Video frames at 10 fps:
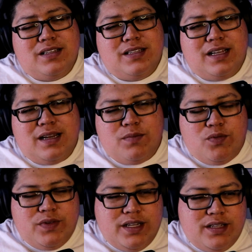Then I
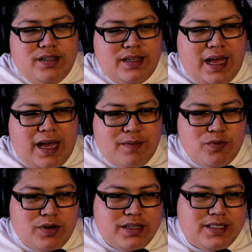moved into
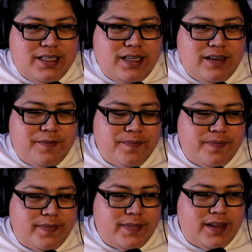Abu Garcia.
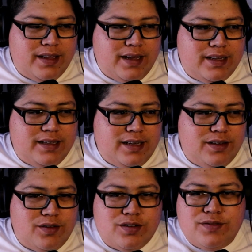
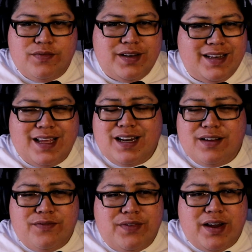
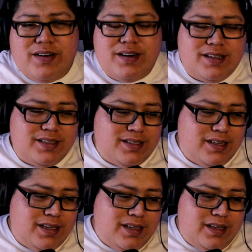Vendetta, Veritas,
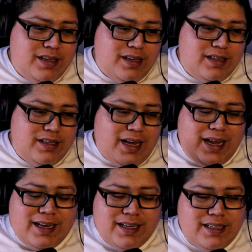the
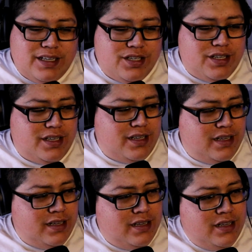Ike edition.
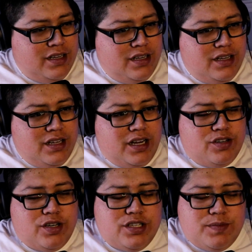I
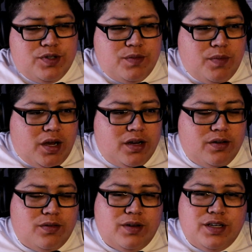tried some
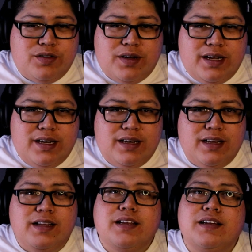Shimano. I tried
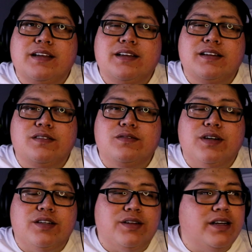
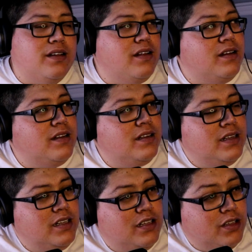a lot.
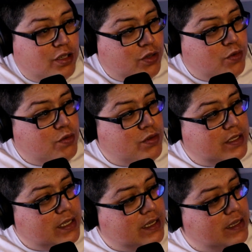
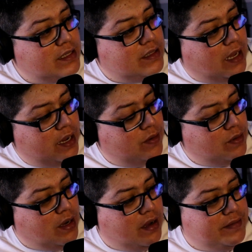Luz,
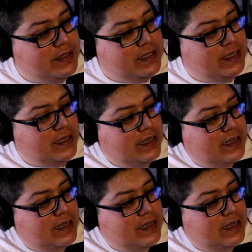Daiwa, obviously.